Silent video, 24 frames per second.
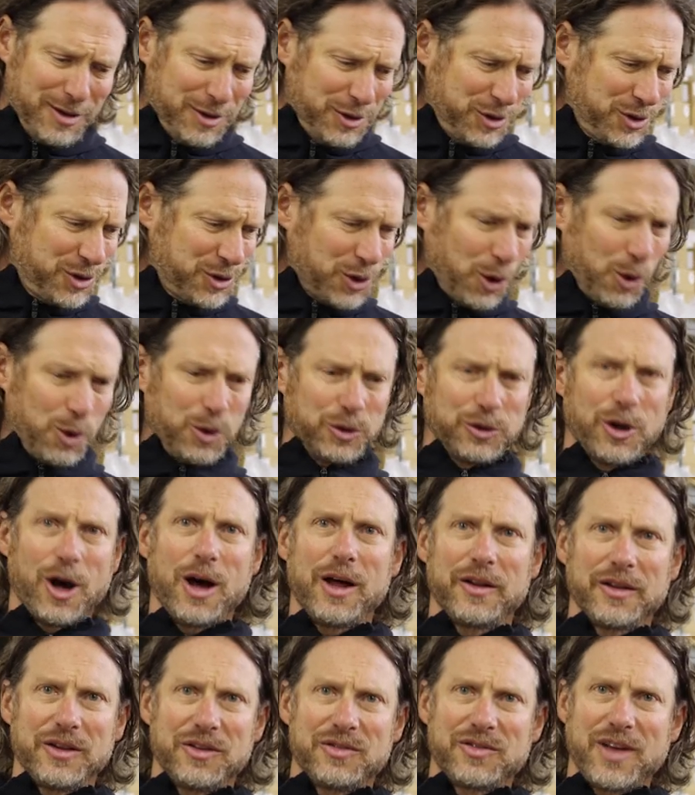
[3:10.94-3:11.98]
sold
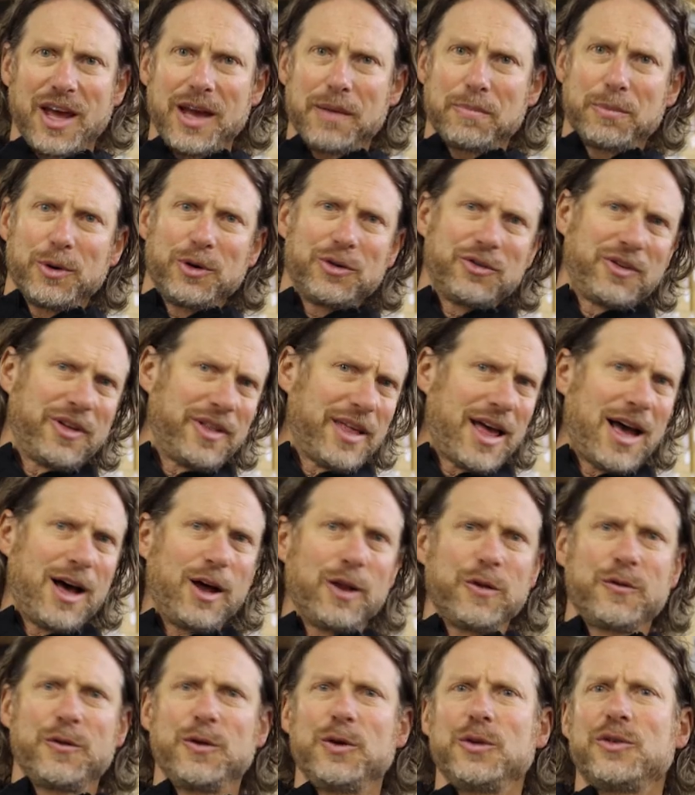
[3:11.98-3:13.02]
all these tapers to the
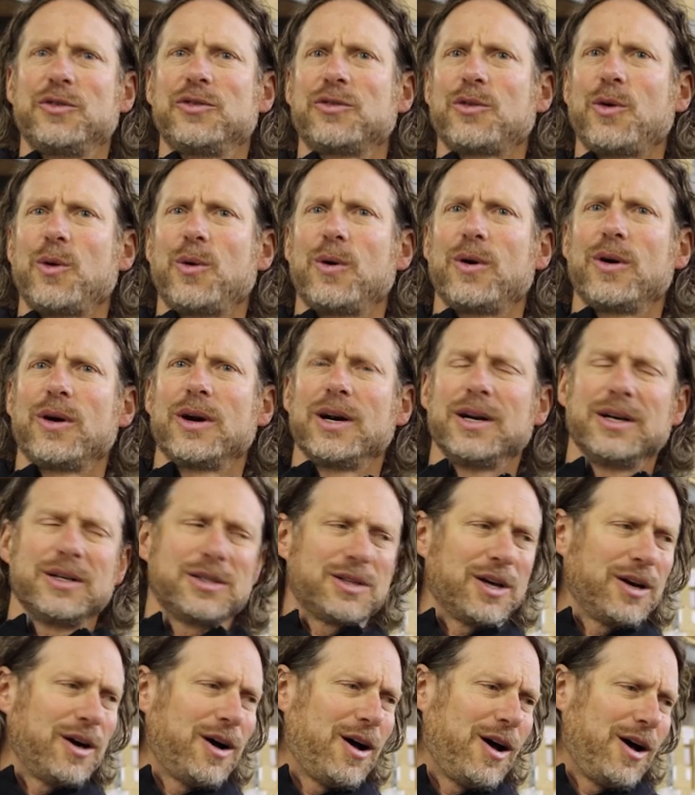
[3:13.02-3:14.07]
health food store and
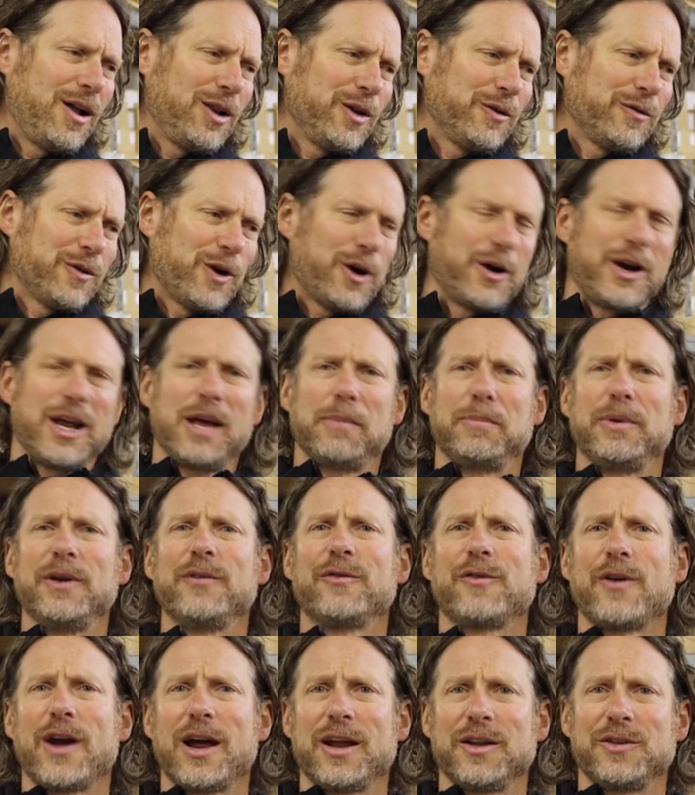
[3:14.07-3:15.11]
to all of our
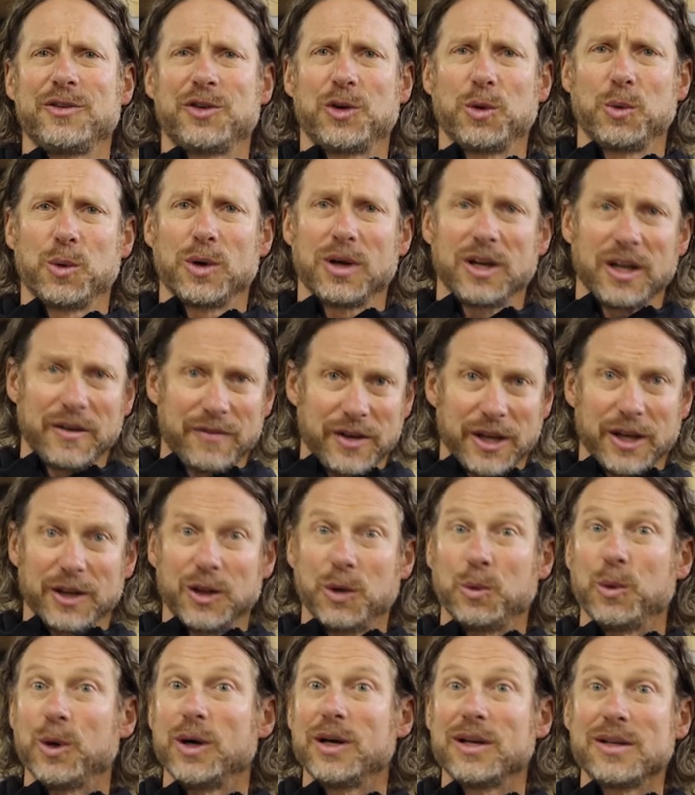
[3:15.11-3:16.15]
hippie friends who were living in
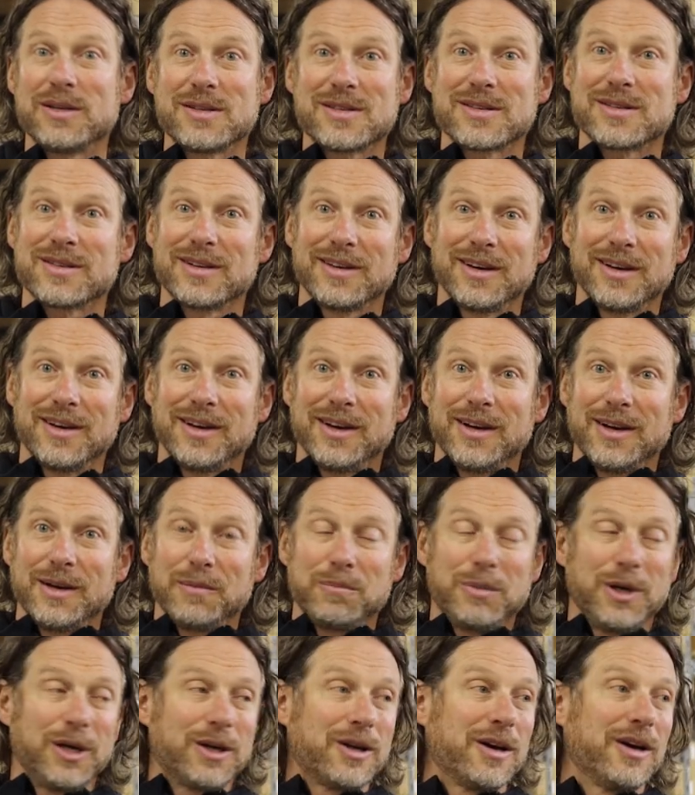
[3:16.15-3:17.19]
the woods,
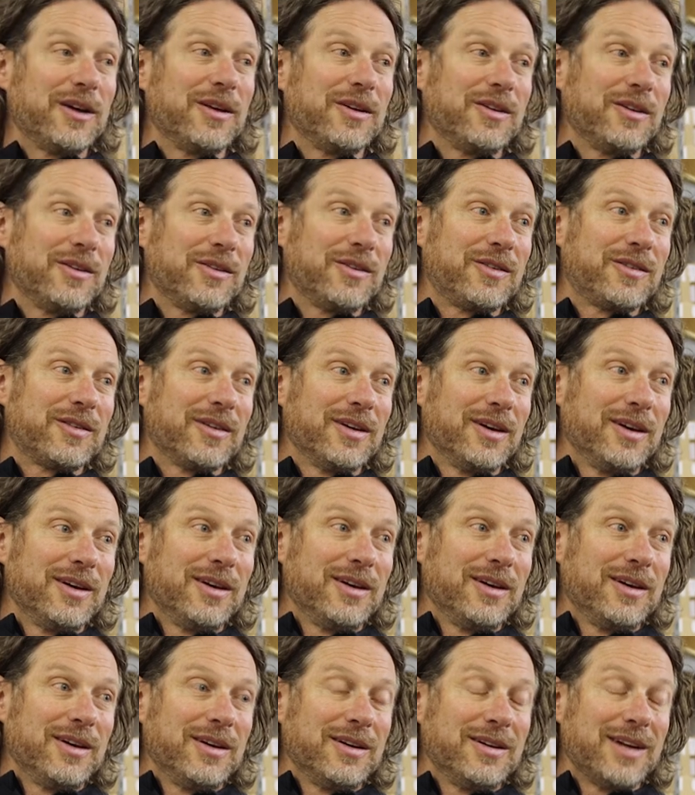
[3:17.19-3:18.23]
because
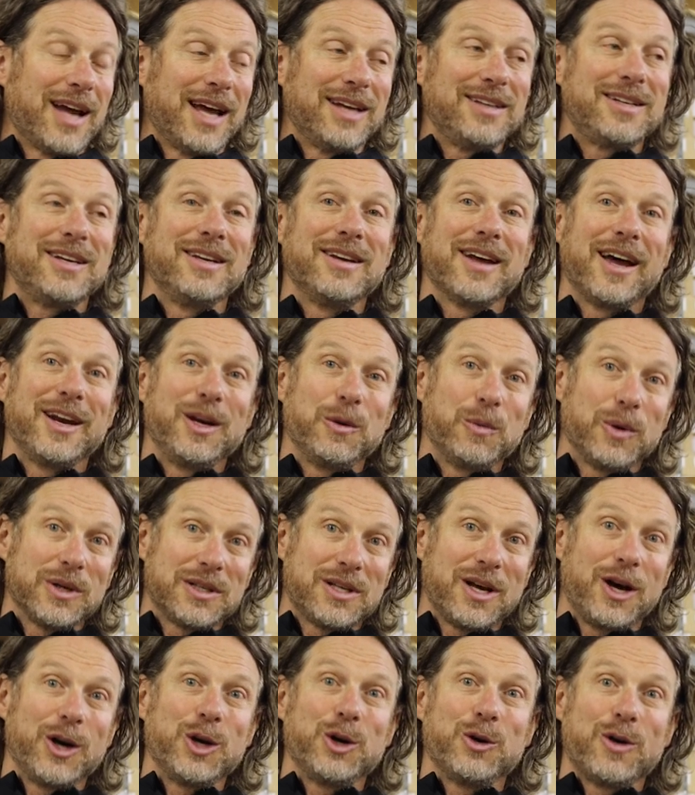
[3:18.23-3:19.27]

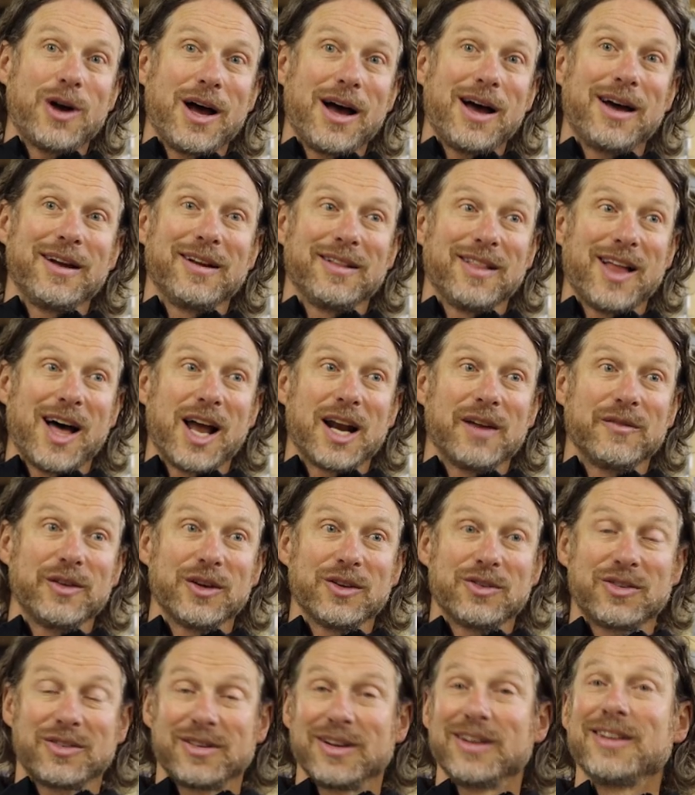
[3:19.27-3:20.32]
1991 Telluride, a lot of
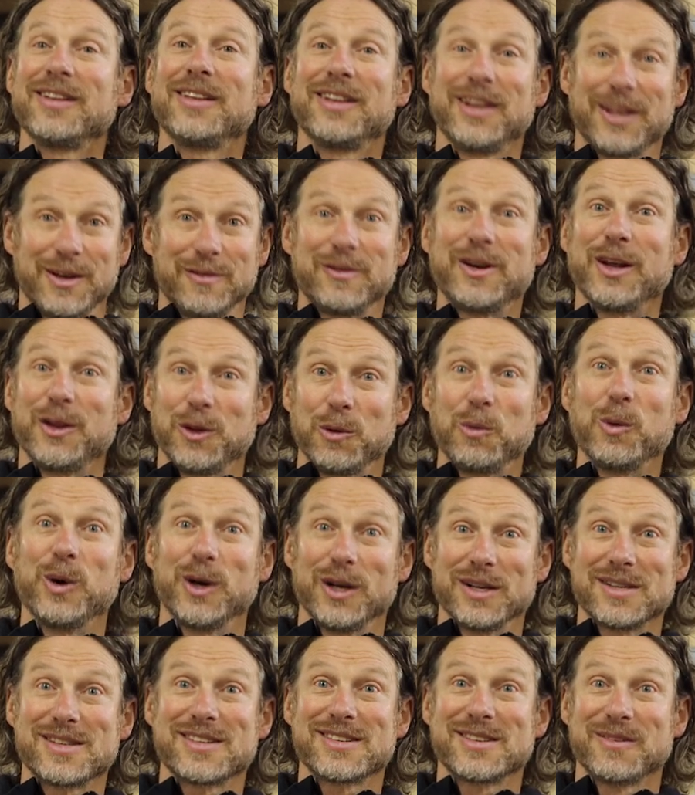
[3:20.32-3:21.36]
us lived in the
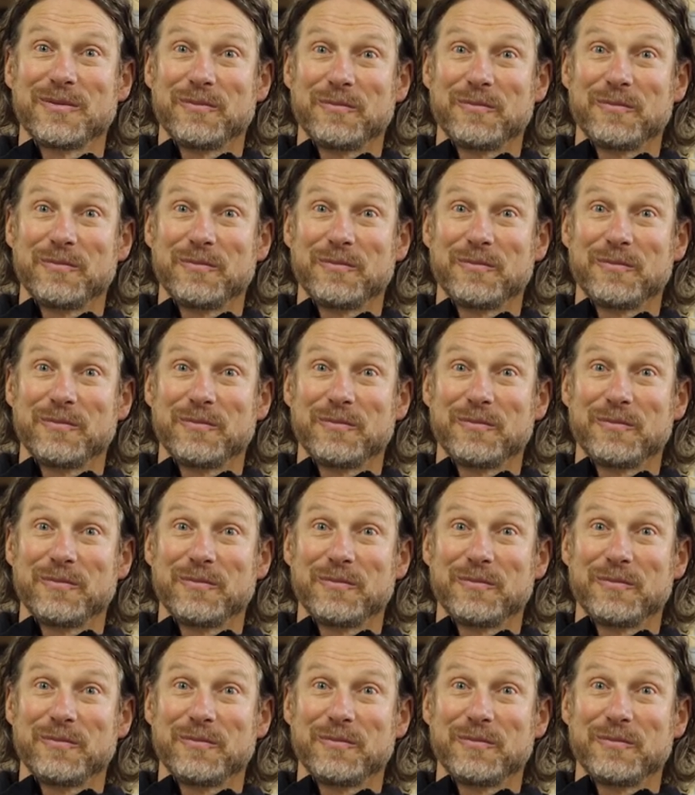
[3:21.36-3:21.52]
woods.